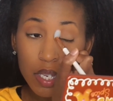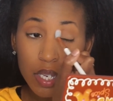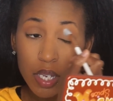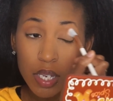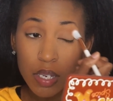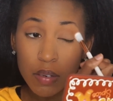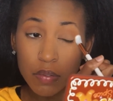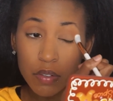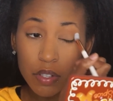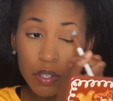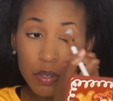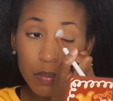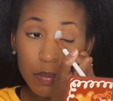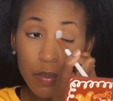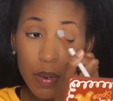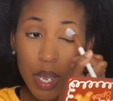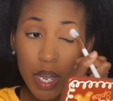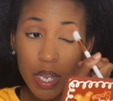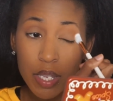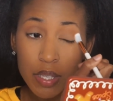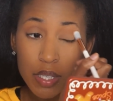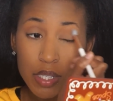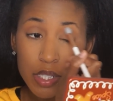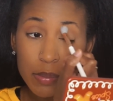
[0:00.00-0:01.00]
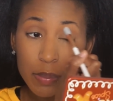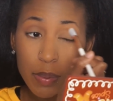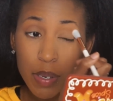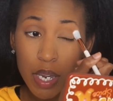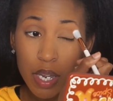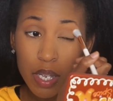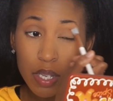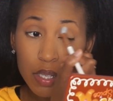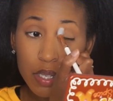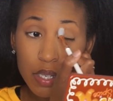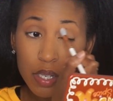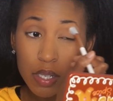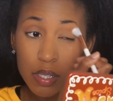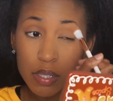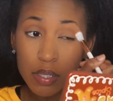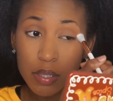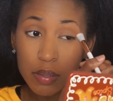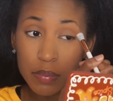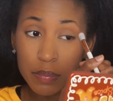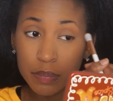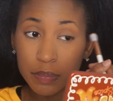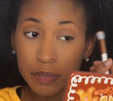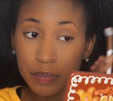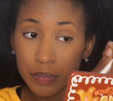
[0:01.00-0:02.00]
if you buy this
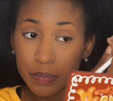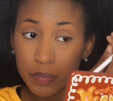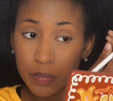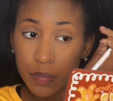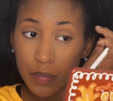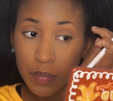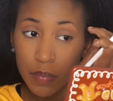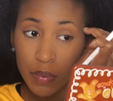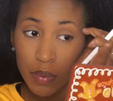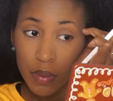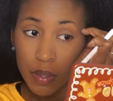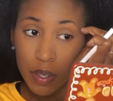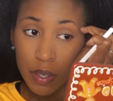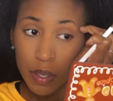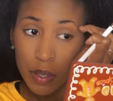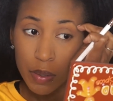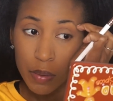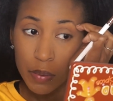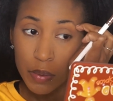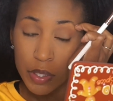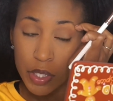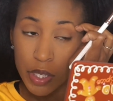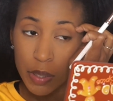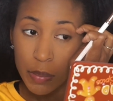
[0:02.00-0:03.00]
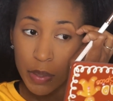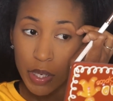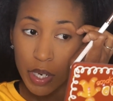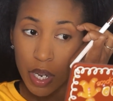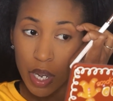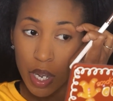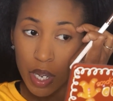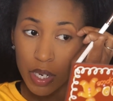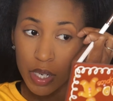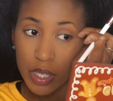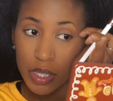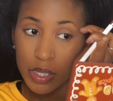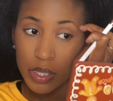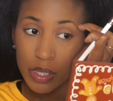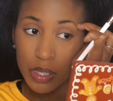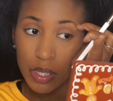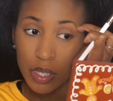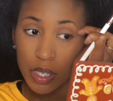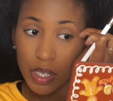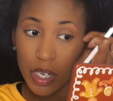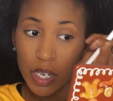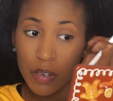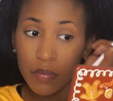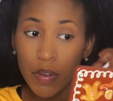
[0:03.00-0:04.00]
palette, which I mean
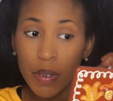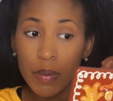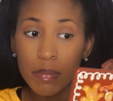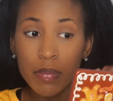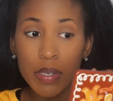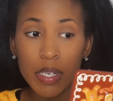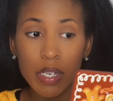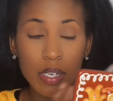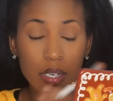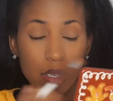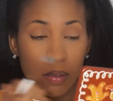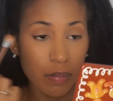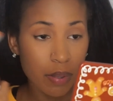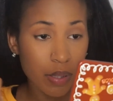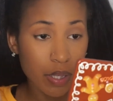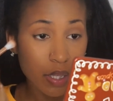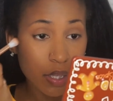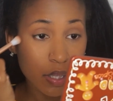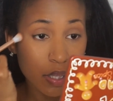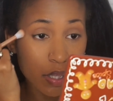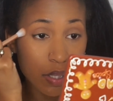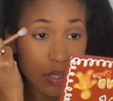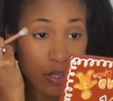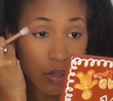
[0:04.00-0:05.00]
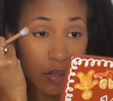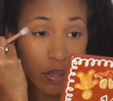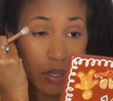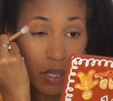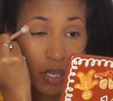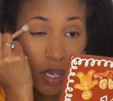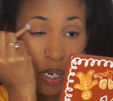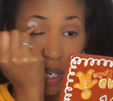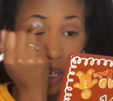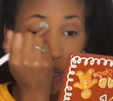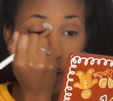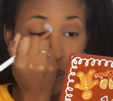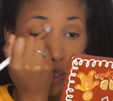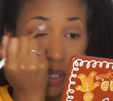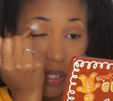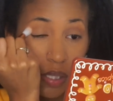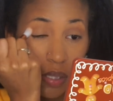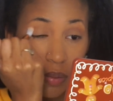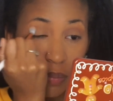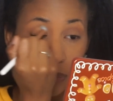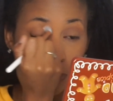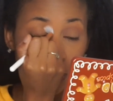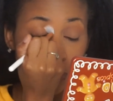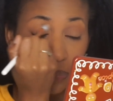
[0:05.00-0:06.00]
honestly, if I'm being completely and totally
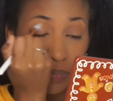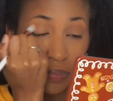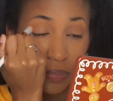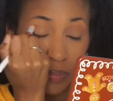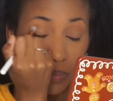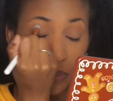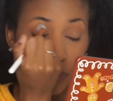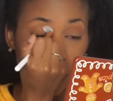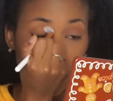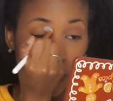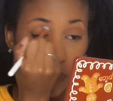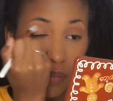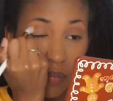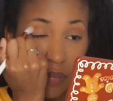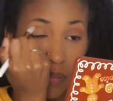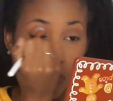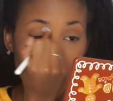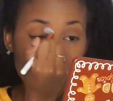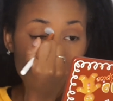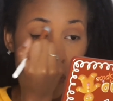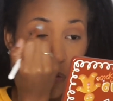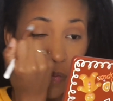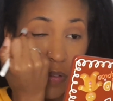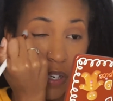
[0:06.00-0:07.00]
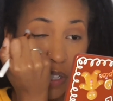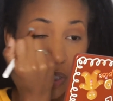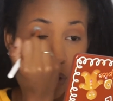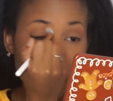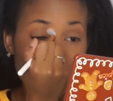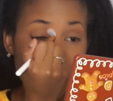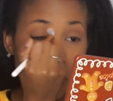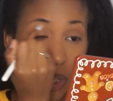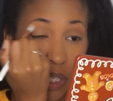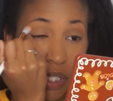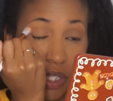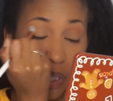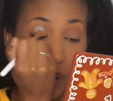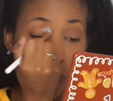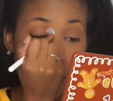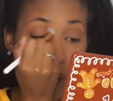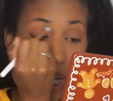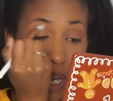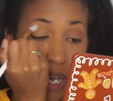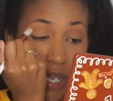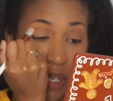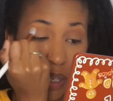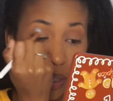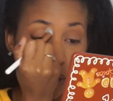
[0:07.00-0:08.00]
honest, first impression
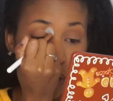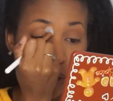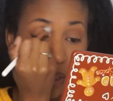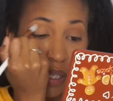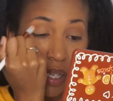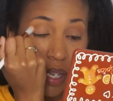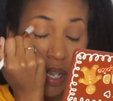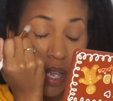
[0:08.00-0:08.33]
wise,